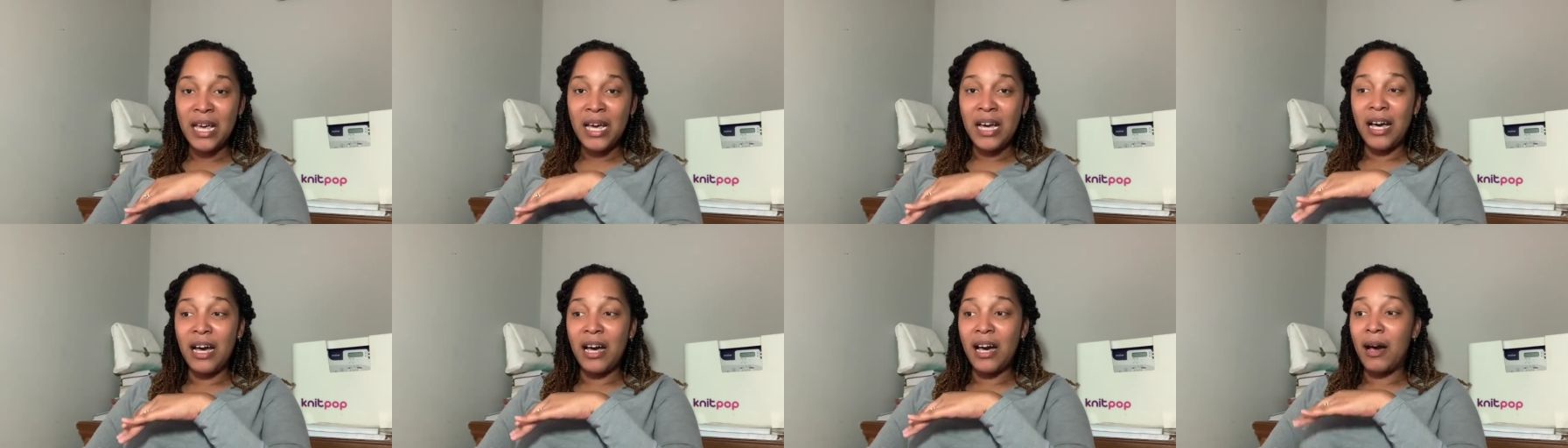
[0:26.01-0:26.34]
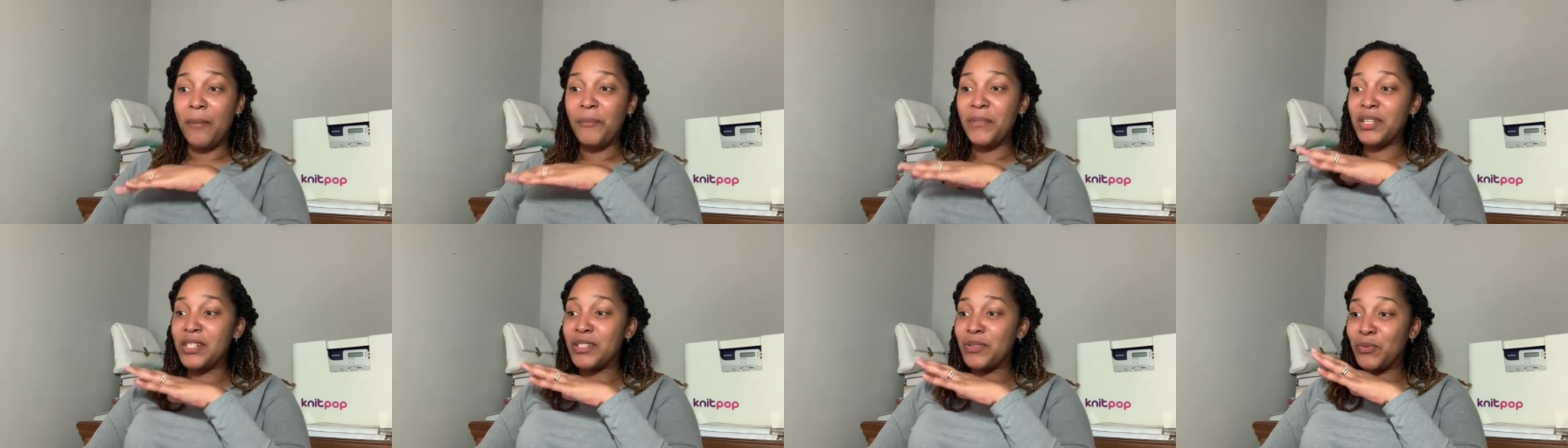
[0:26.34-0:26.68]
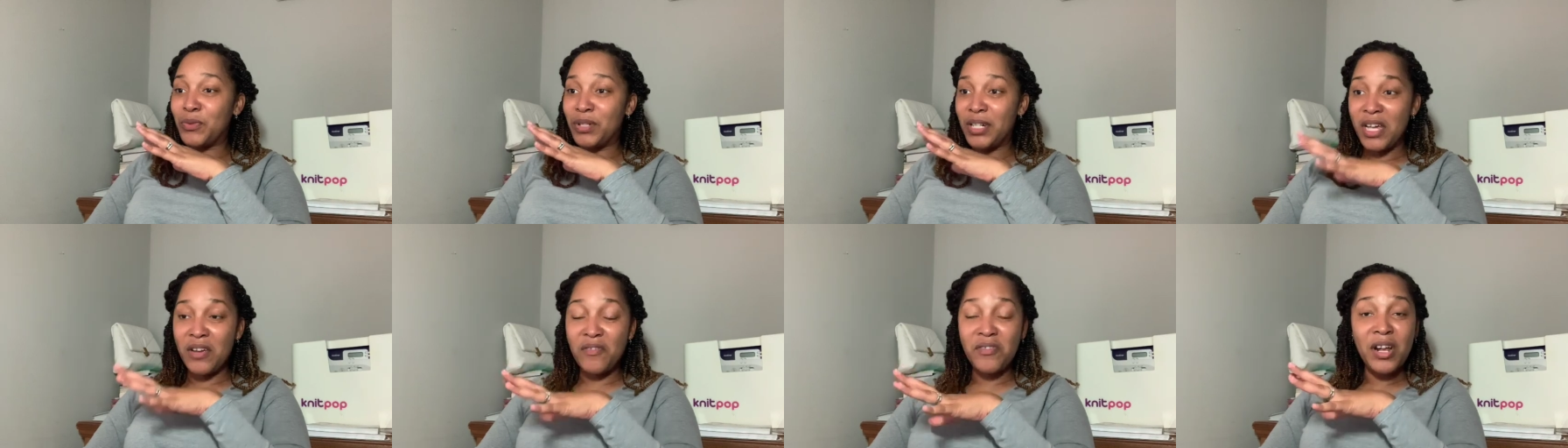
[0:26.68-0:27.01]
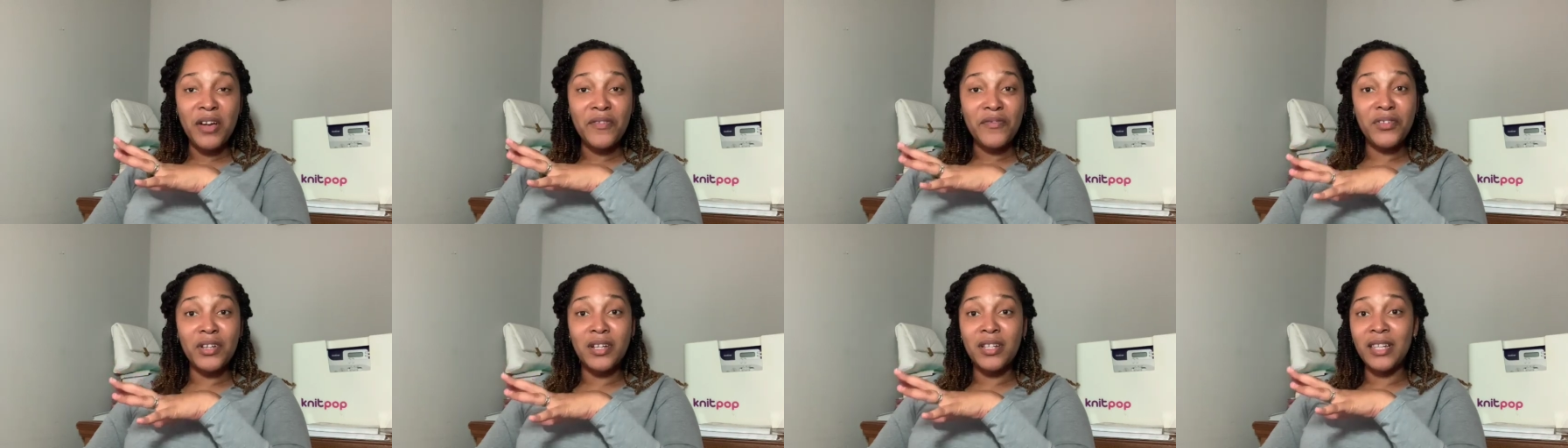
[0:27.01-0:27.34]
Um, it's whenever I
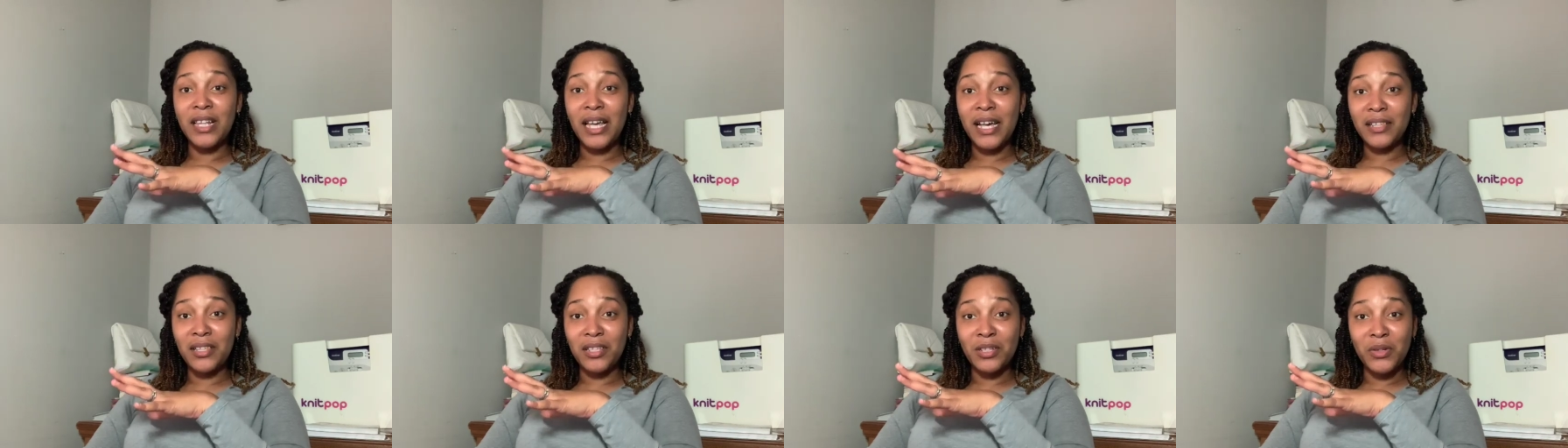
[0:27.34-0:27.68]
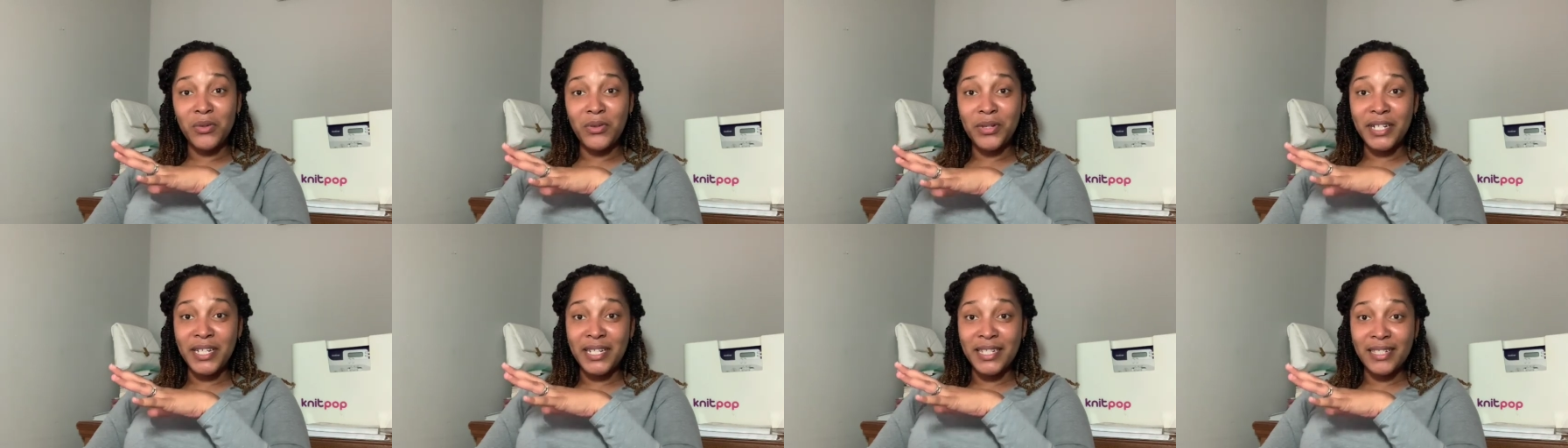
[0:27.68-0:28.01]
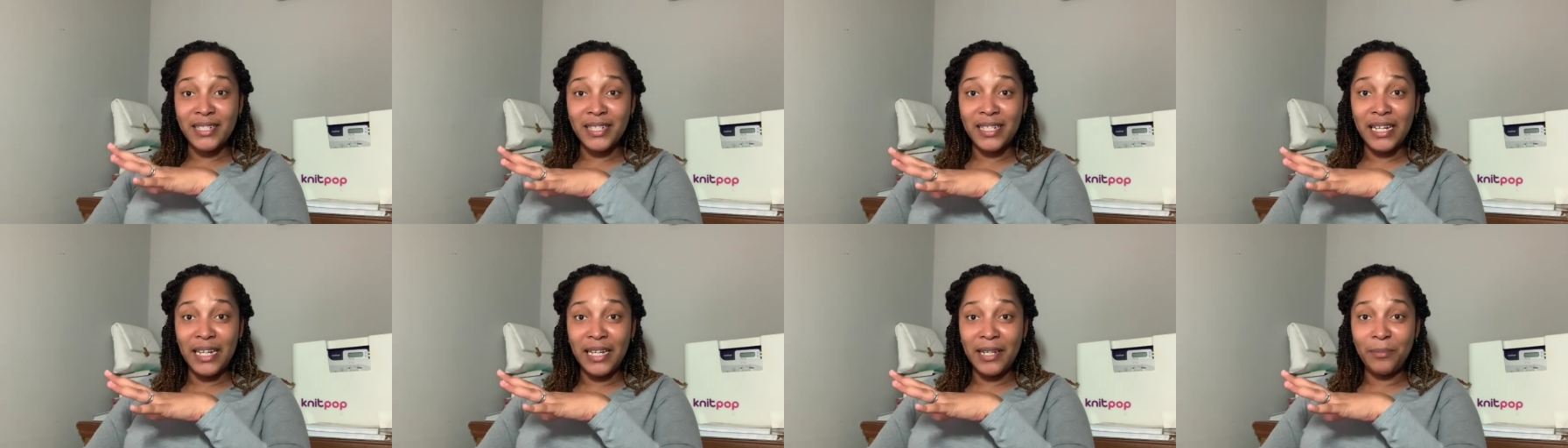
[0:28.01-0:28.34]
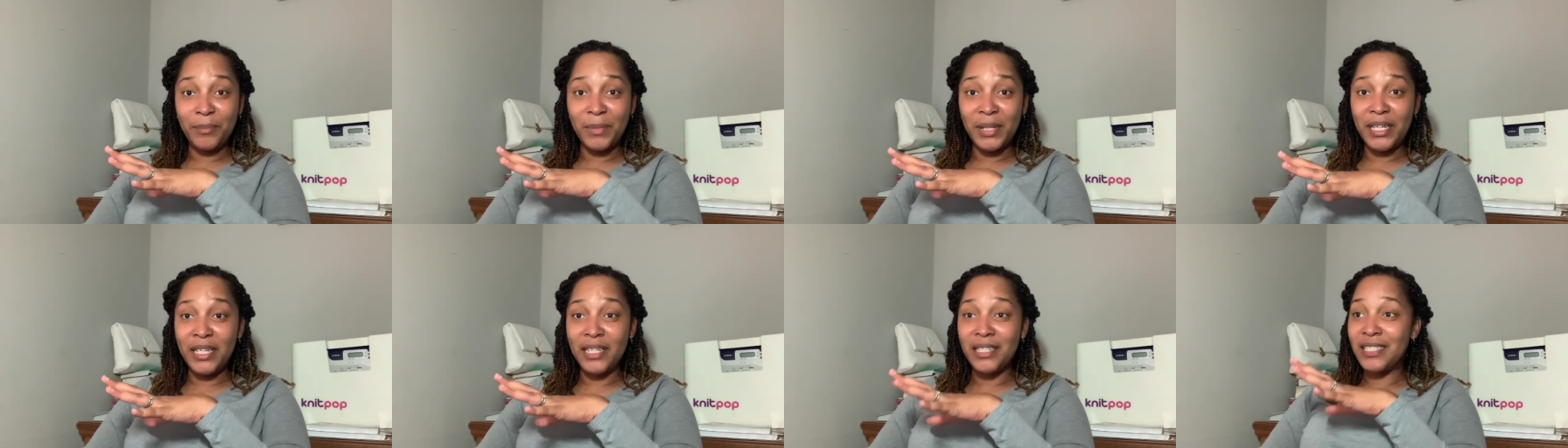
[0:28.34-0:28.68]
feel like the Lord has led
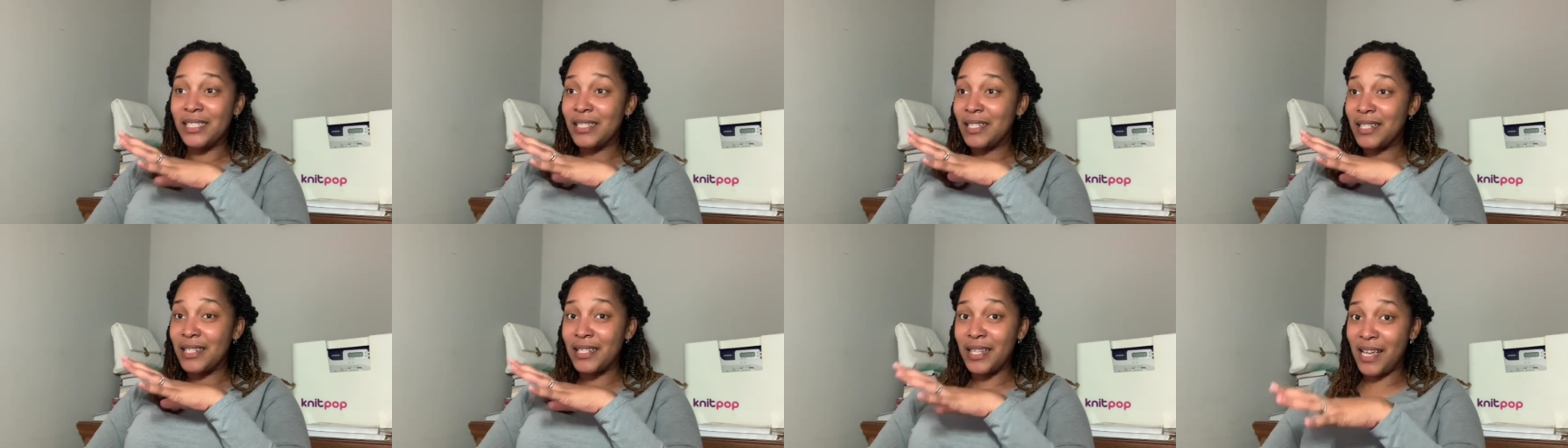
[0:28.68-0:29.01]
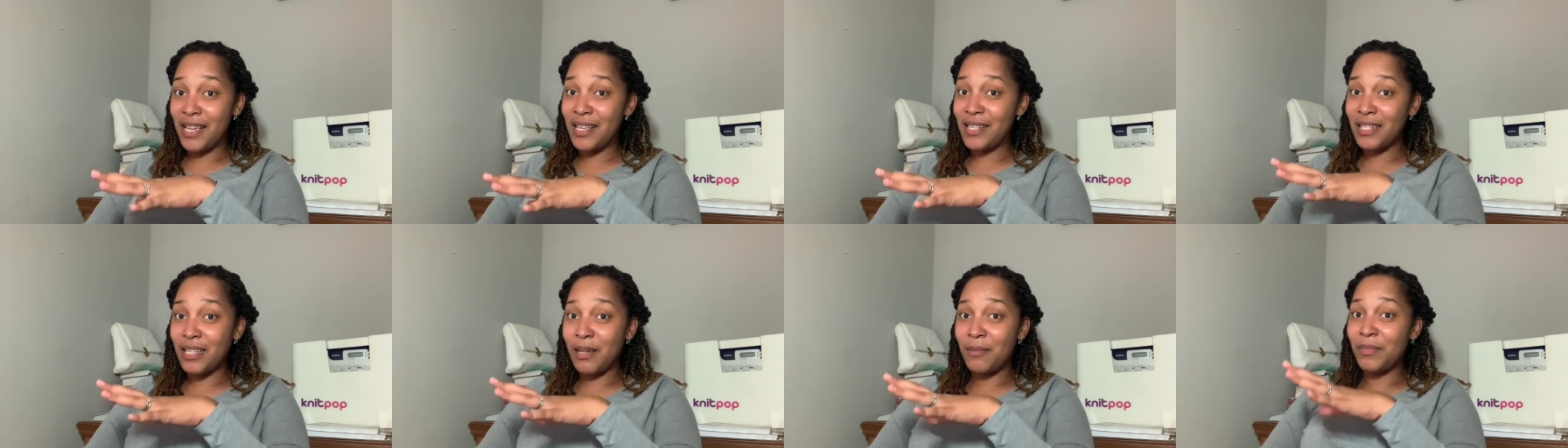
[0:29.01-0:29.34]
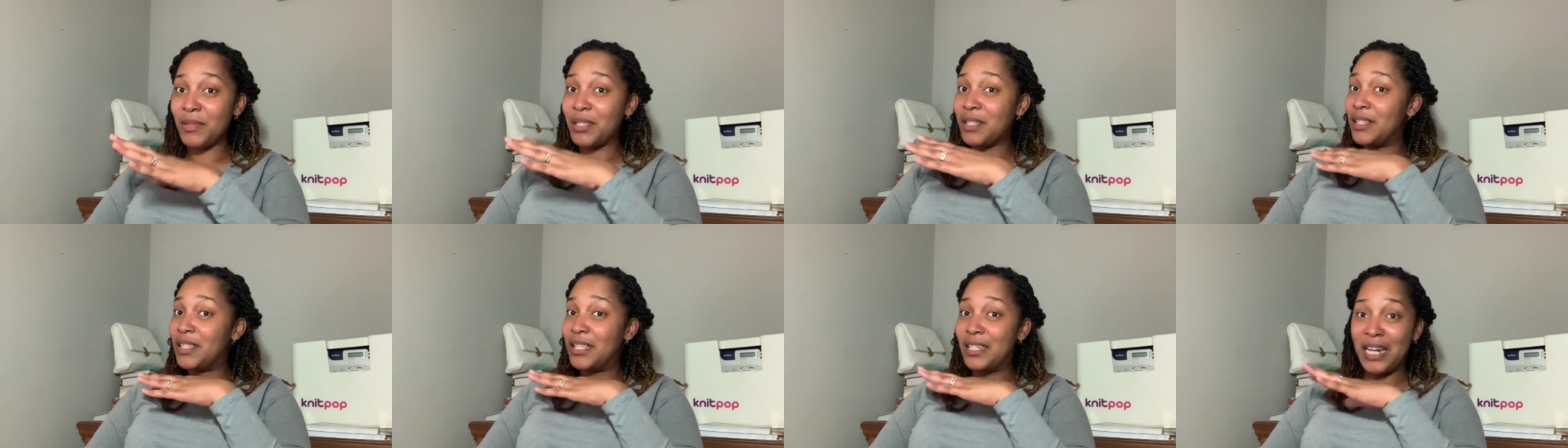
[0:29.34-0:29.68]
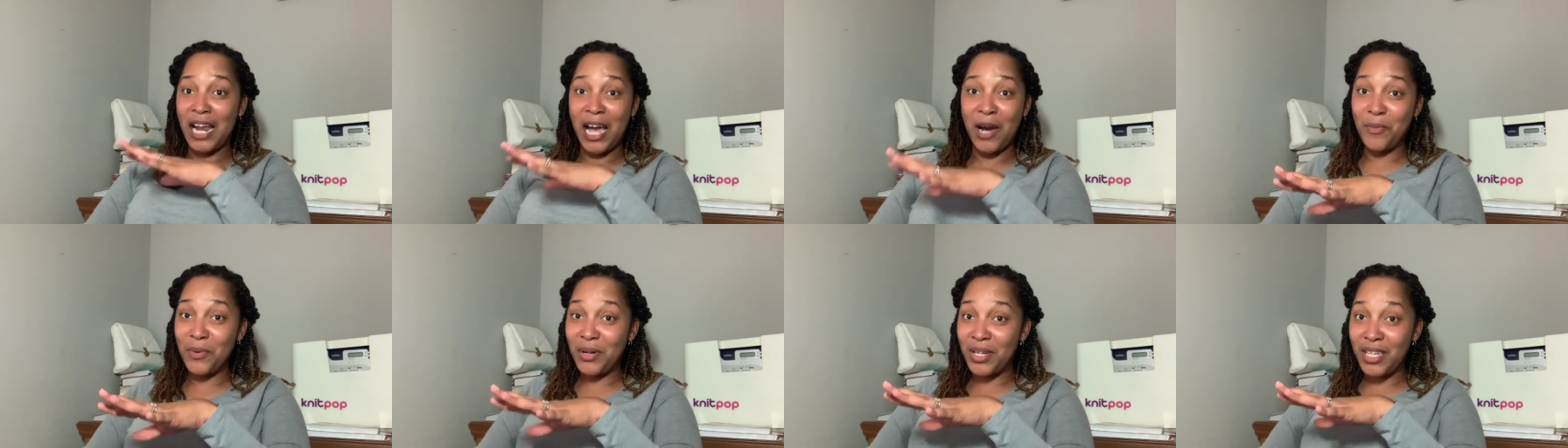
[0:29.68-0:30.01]
me to say something, then
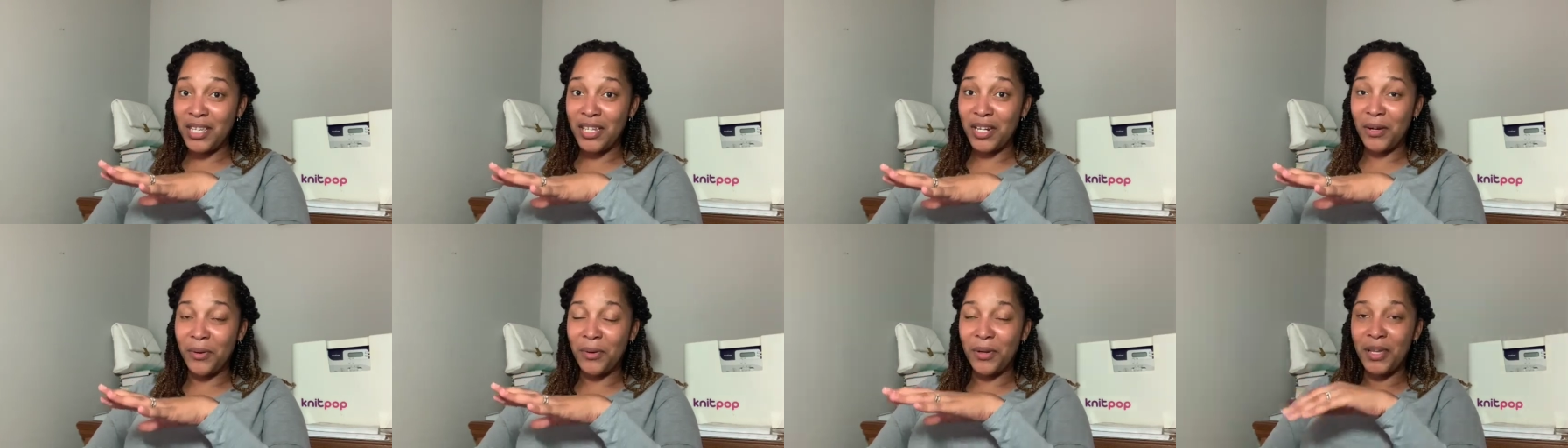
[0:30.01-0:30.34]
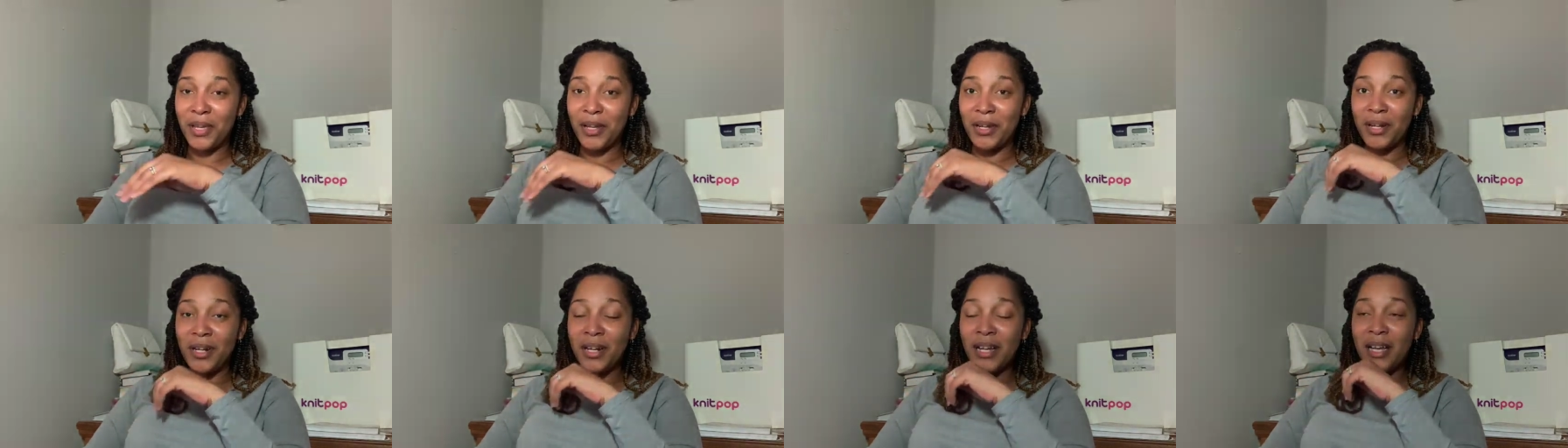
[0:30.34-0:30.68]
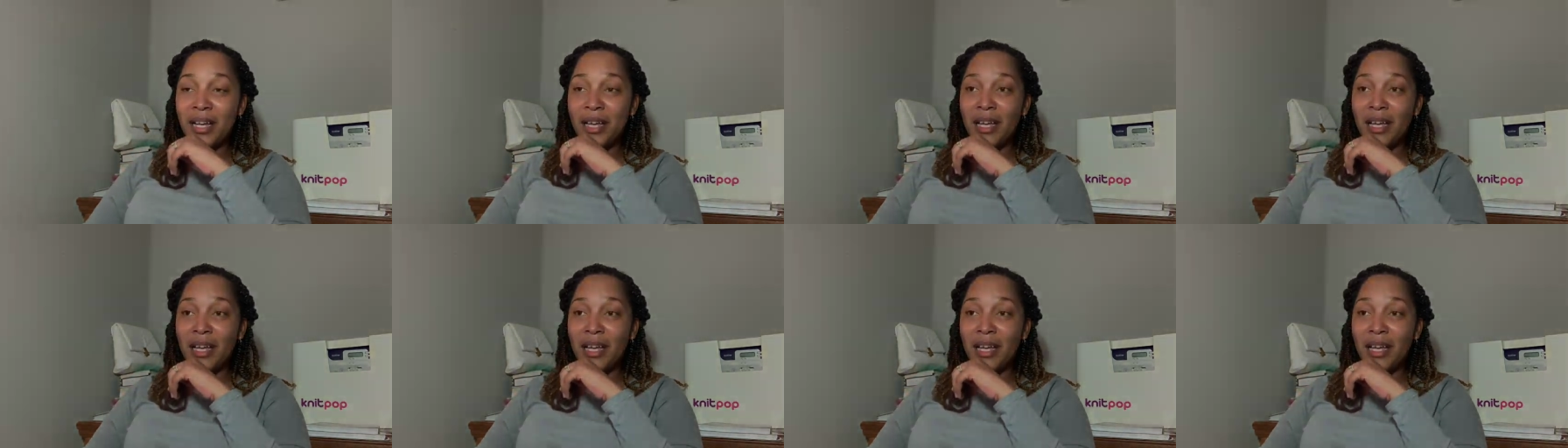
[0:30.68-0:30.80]
I will get on here.